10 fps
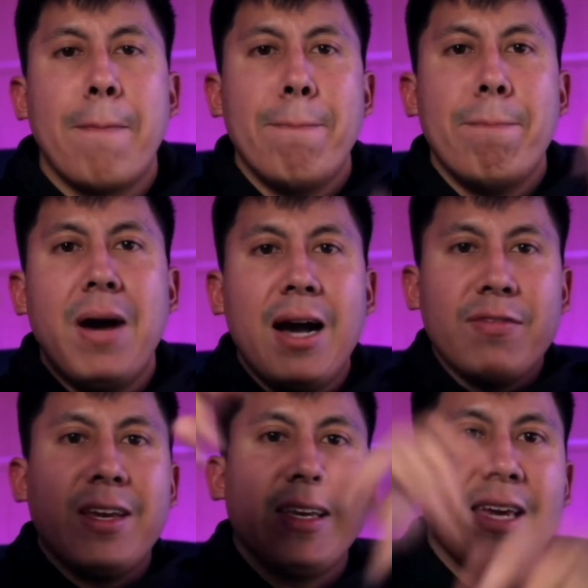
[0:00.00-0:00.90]

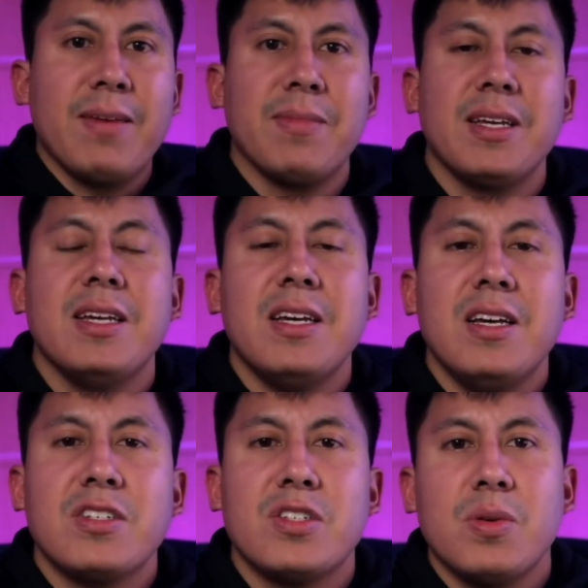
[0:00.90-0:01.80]
Mafia game.
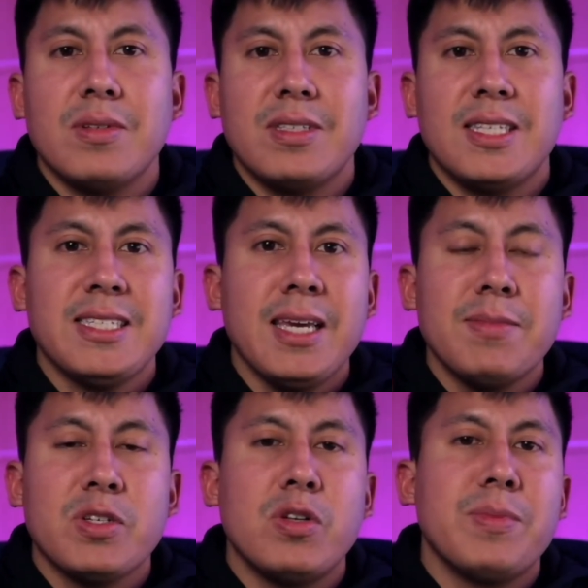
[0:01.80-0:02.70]
So this game
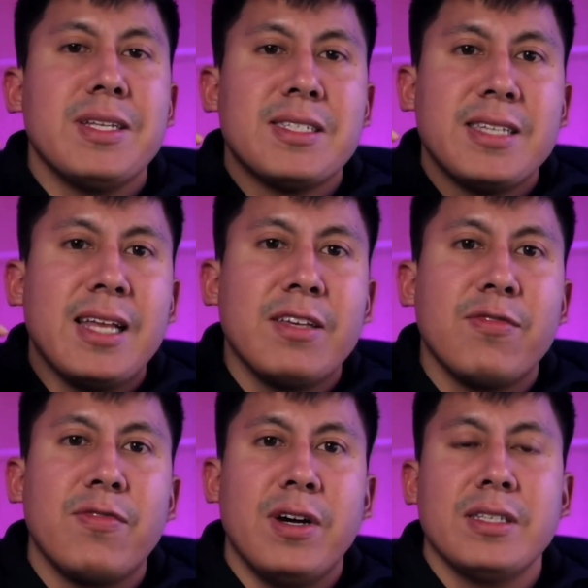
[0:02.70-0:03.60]
is going to be insanely
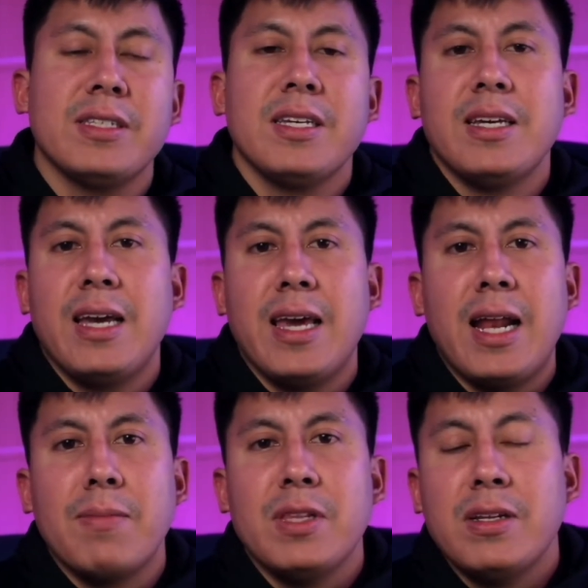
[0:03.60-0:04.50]
fun, and
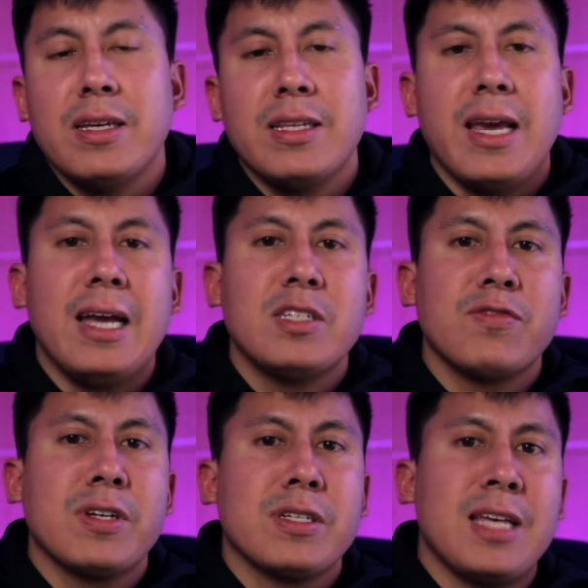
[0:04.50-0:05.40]
I'm literally on the edge of
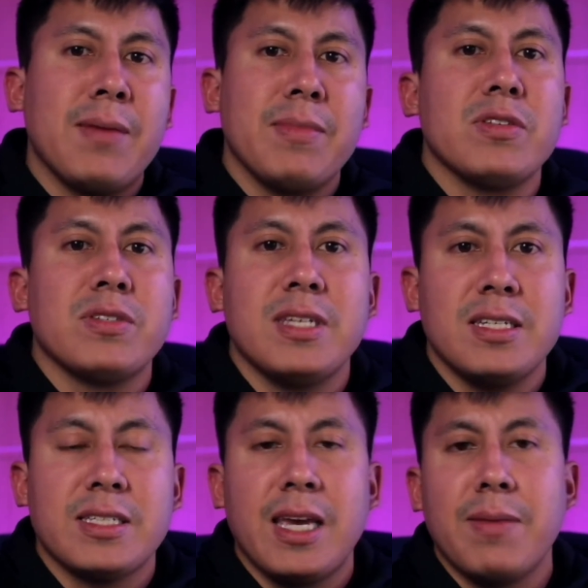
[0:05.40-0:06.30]
excitement to see
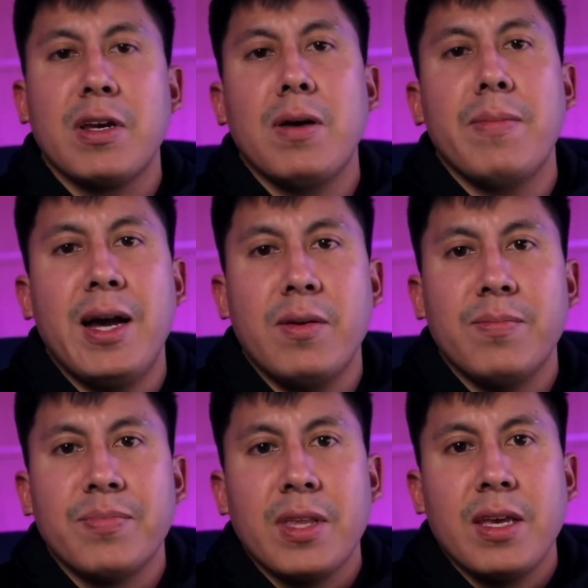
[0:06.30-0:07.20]
this game come out,
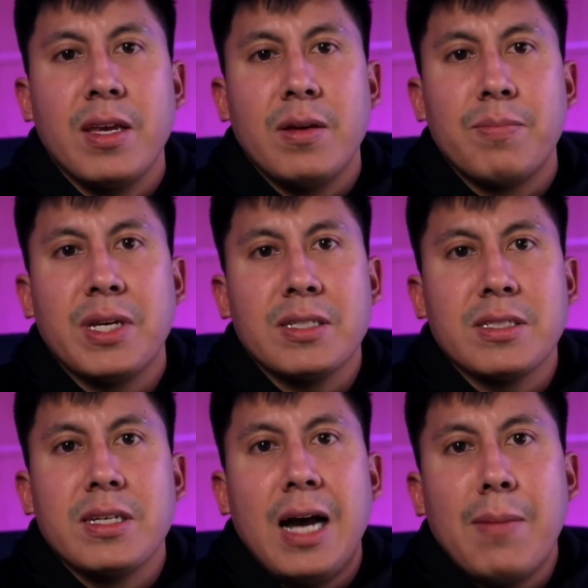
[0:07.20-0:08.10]
because
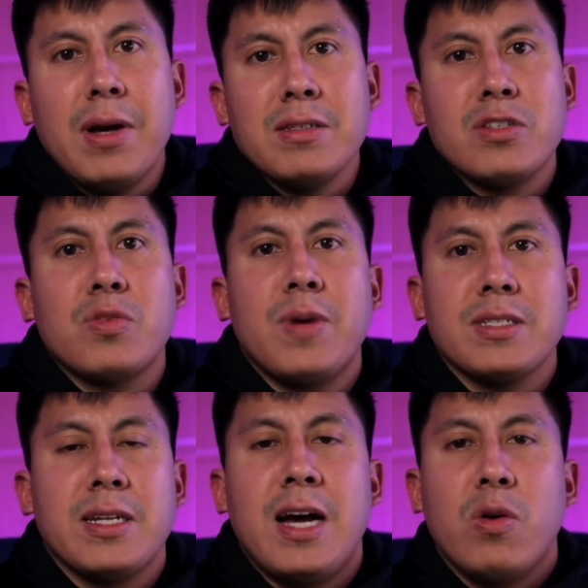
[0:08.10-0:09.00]
I'm honestly surprised
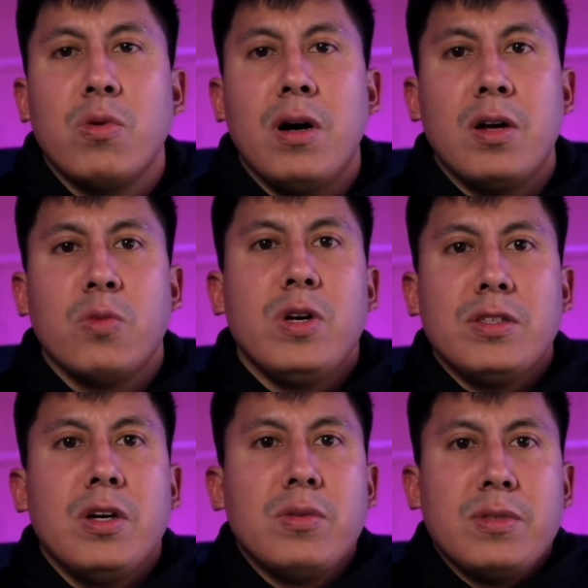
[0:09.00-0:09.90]
on how unwell
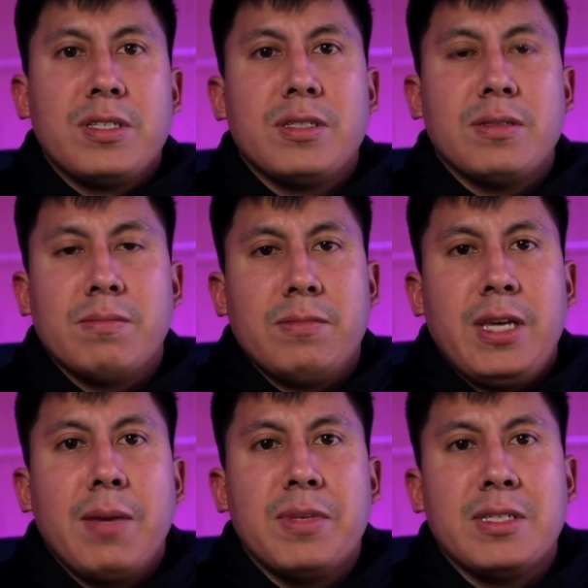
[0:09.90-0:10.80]
known this
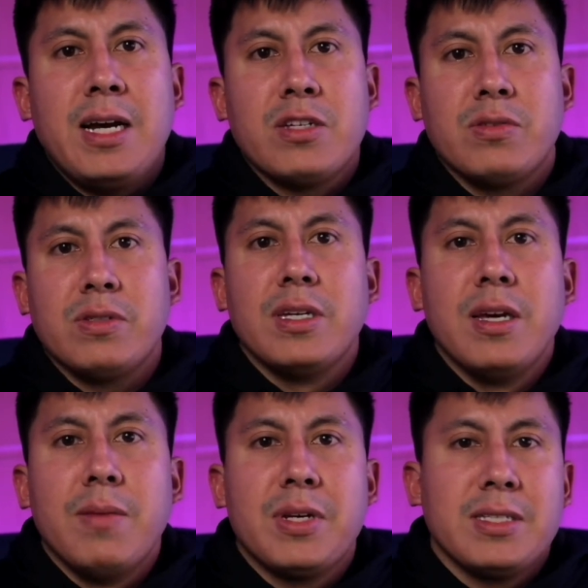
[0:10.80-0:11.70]
game is actually,
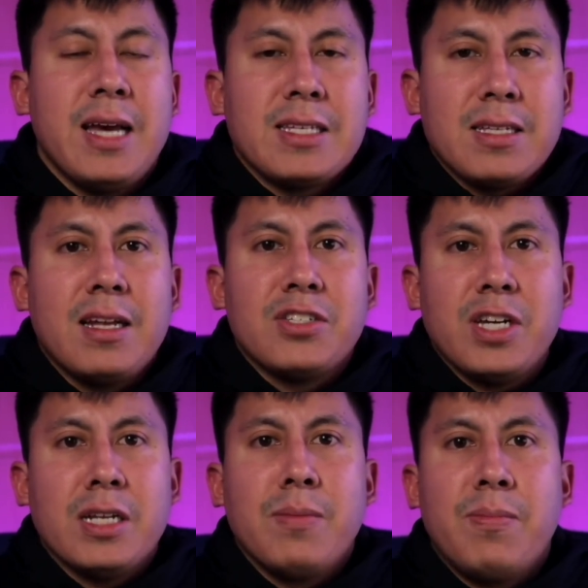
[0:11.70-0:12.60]
because it has a lot of check
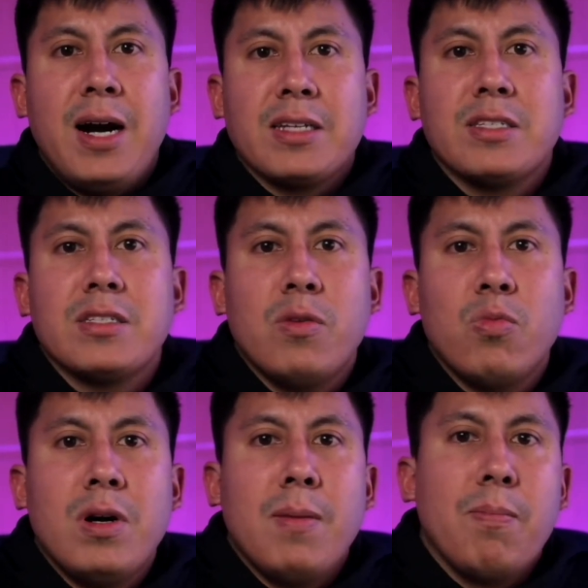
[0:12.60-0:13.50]
in the boxes of
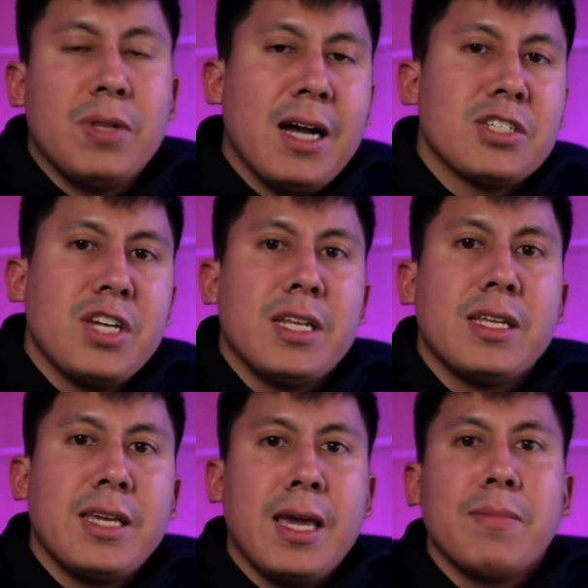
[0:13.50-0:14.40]
what a blockchain
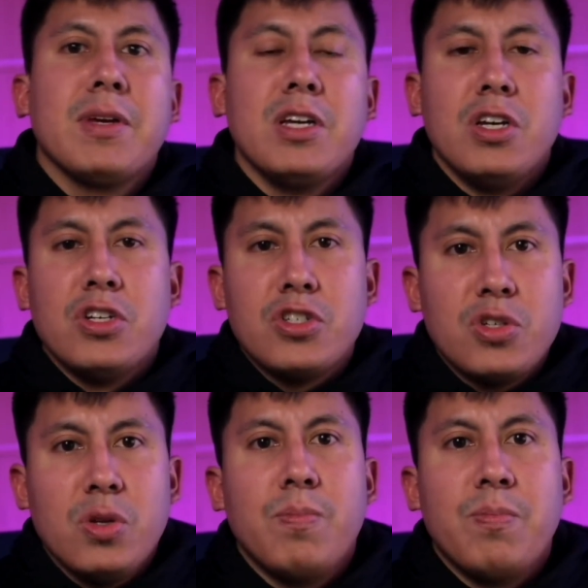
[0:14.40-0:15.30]
game
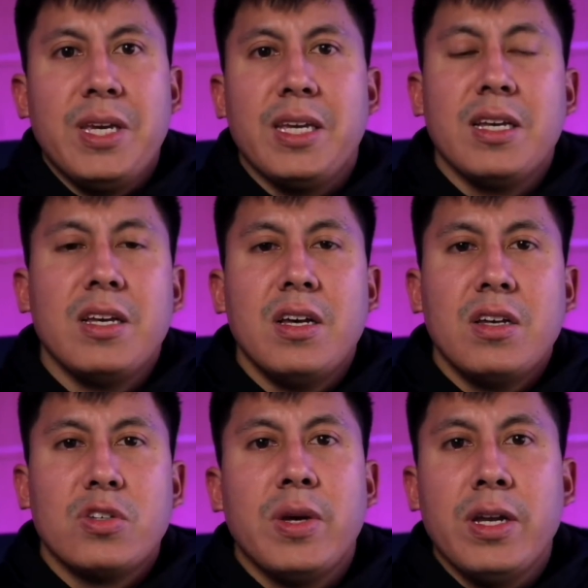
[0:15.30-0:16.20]
should be.
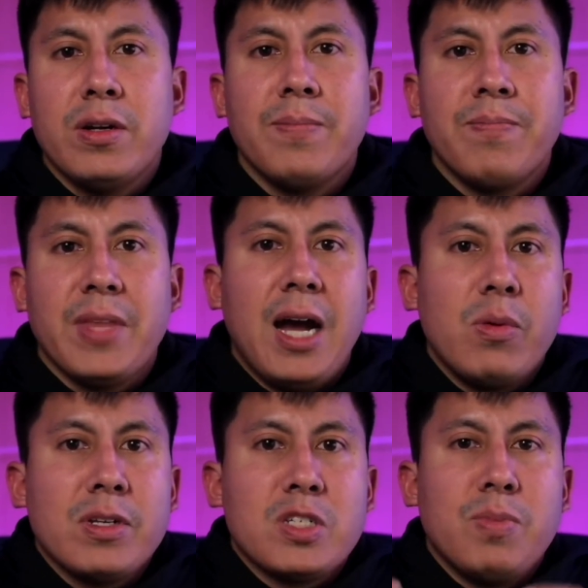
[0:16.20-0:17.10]
So here I will
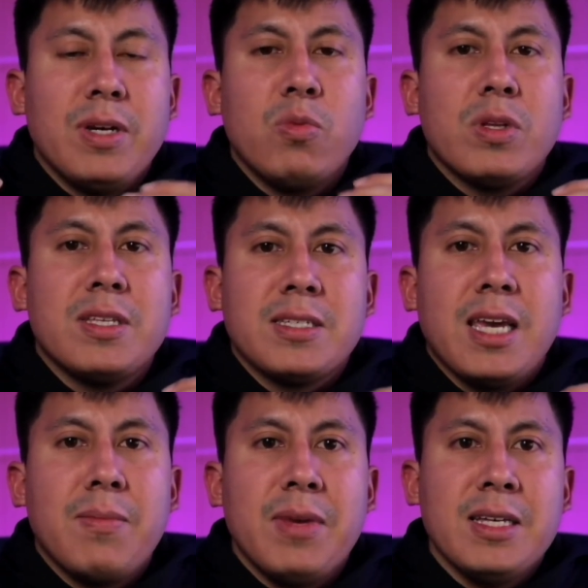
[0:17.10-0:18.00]
explain what this
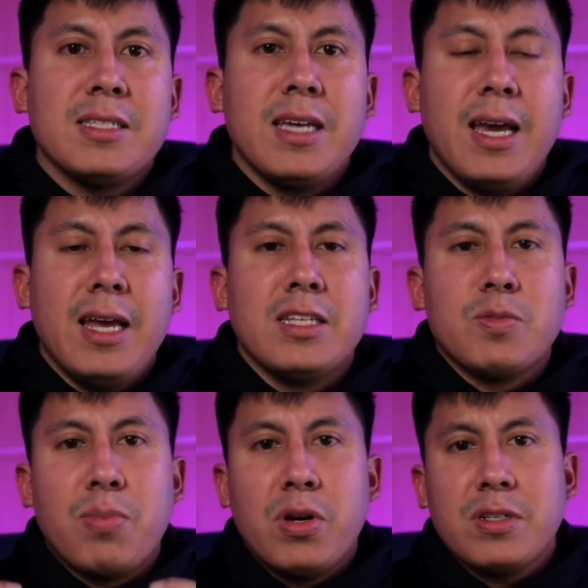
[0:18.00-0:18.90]
game is and its
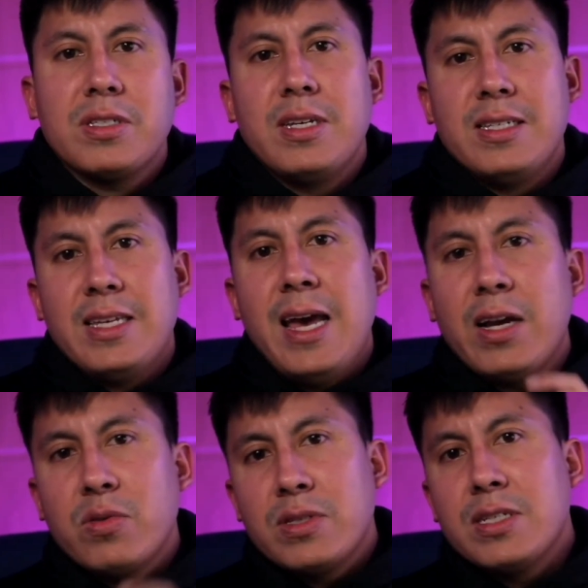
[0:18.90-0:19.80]
perks, its
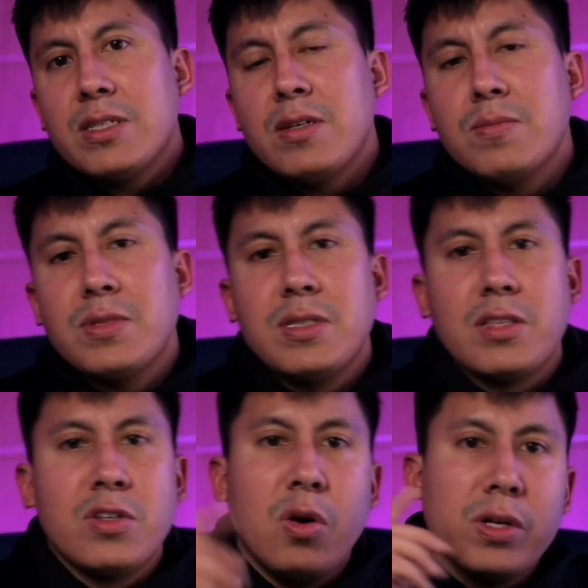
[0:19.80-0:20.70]
ecosystems, the
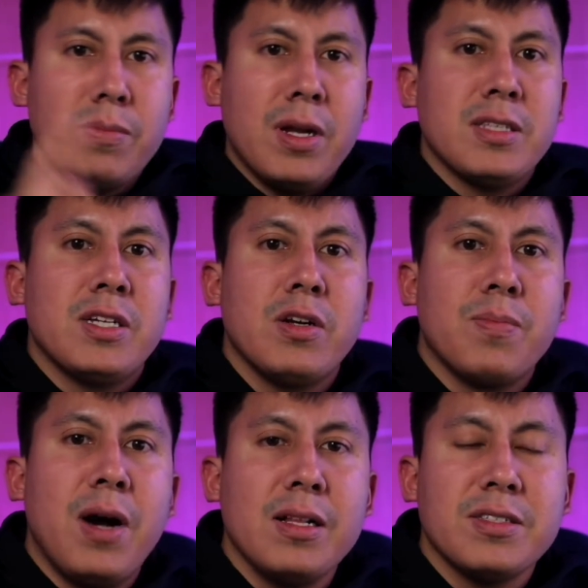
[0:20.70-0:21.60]
token monetary
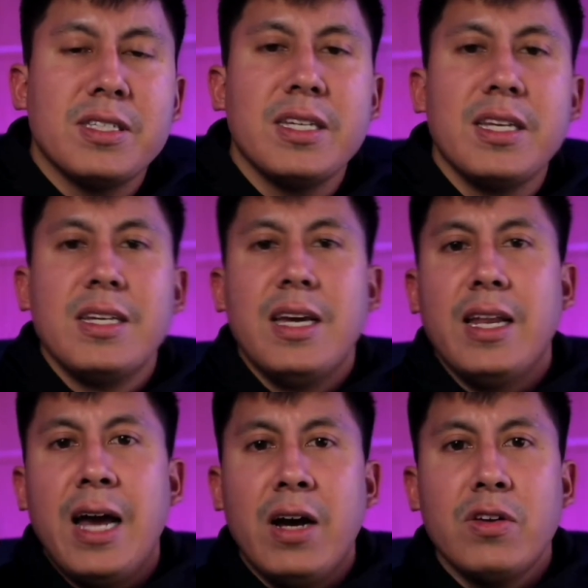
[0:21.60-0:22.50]
policy, and
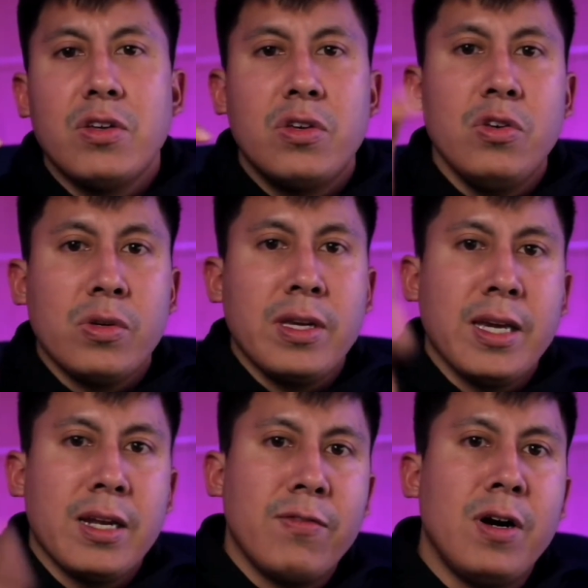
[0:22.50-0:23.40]
how you can get
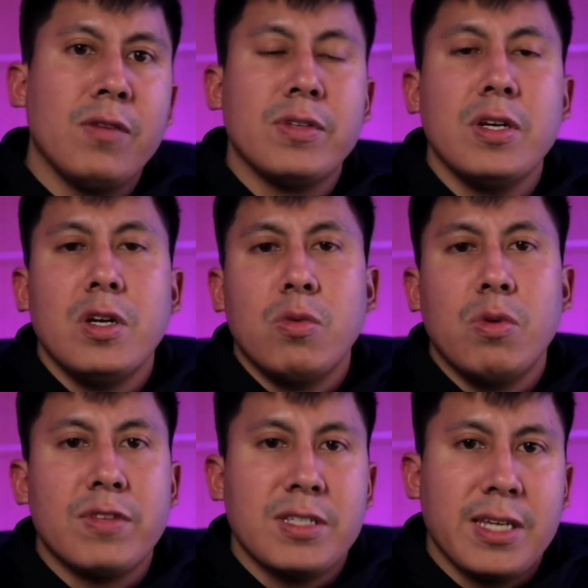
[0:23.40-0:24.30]
involved
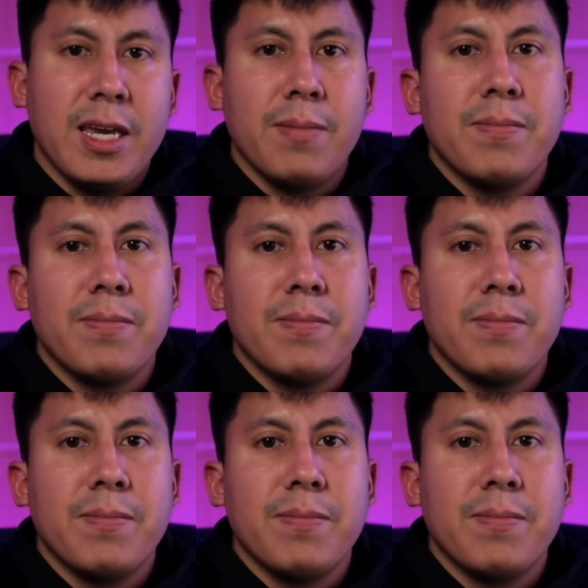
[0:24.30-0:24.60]
with this game.